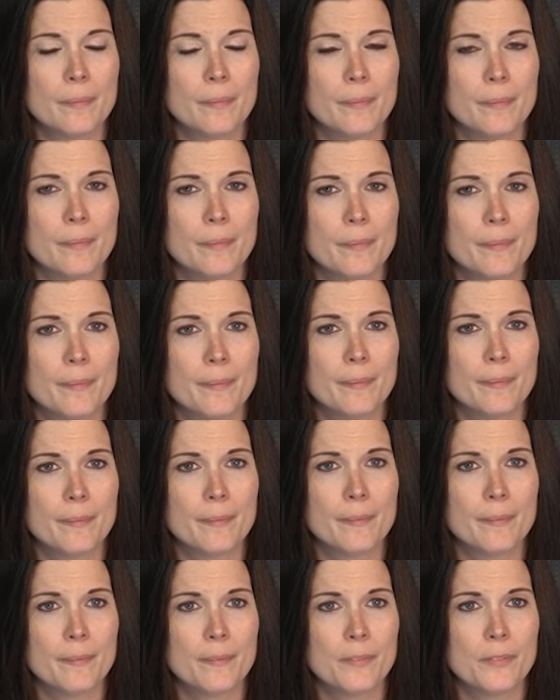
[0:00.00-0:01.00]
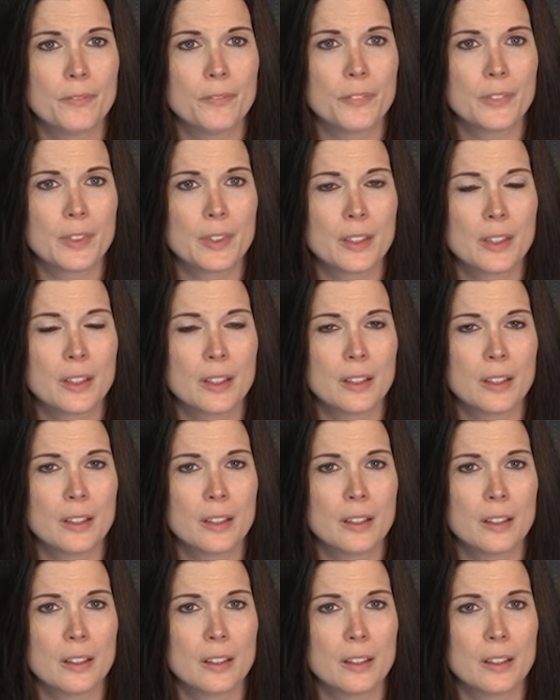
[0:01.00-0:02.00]

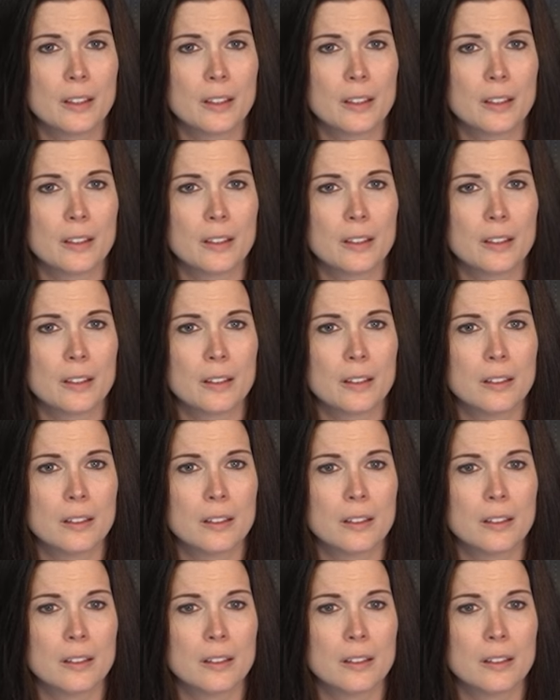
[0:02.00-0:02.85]
(no one is talking)